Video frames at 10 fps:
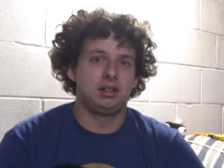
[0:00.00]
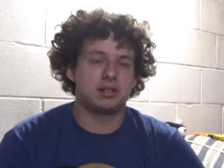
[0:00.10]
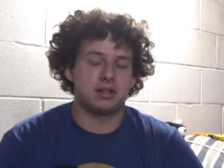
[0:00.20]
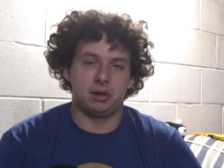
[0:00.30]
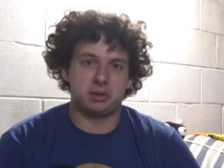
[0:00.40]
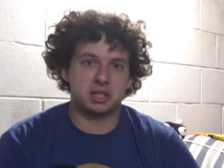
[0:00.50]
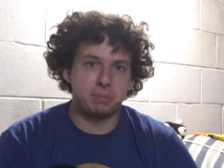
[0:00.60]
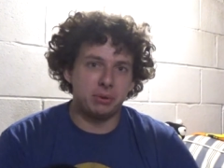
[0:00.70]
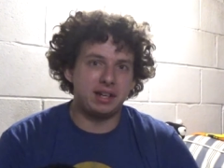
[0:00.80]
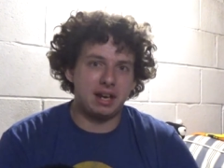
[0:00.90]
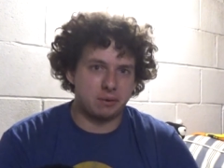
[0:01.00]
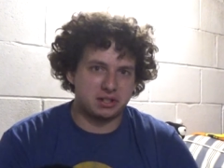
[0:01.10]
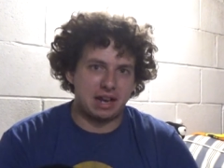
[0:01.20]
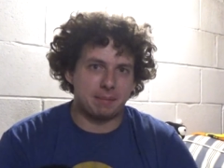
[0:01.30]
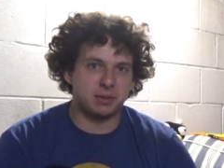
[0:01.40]
So the spooky never
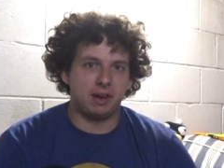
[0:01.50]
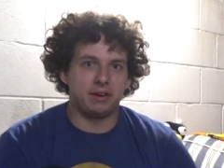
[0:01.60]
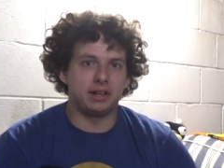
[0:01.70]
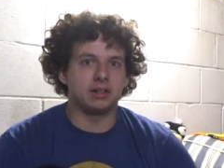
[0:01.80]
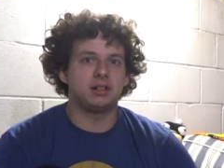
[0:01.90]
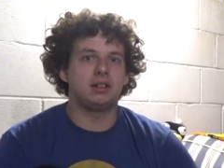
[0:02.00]
stops around here.